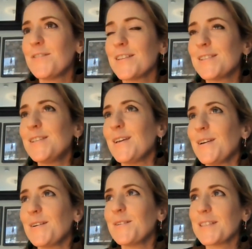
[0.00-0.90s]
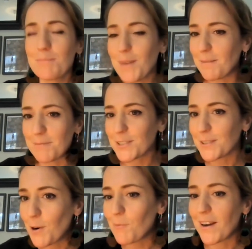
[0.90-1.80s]
for the 2, which I'm
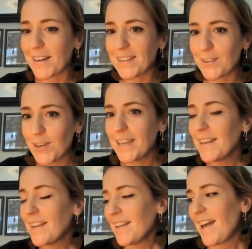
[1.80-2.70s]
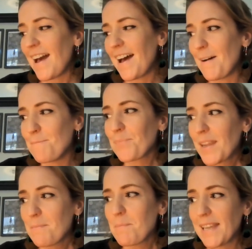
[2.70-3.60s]
sure won't work in the 3.
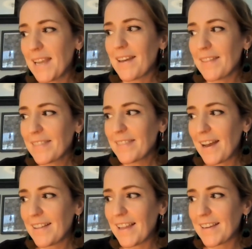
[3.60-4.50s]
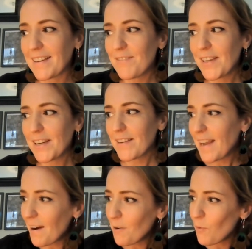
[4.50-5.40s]
But yeah, that like figuring
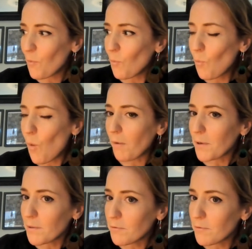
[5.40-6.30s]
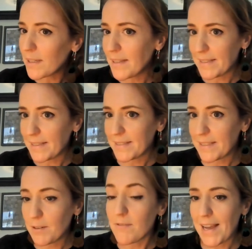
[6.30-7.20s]
out what we really need
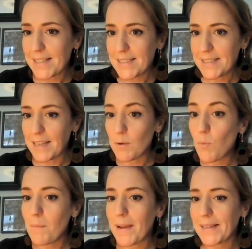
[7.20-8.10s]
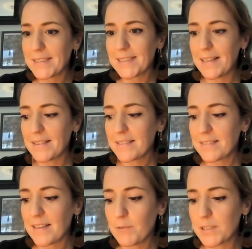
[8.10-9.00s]
to invest in and what makes
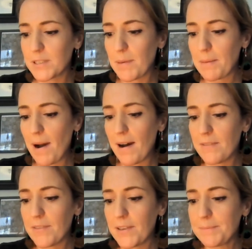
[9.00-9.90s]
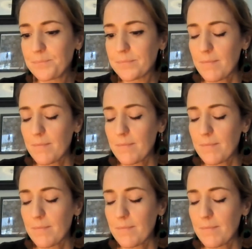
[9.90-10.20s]
sense was a big part of it.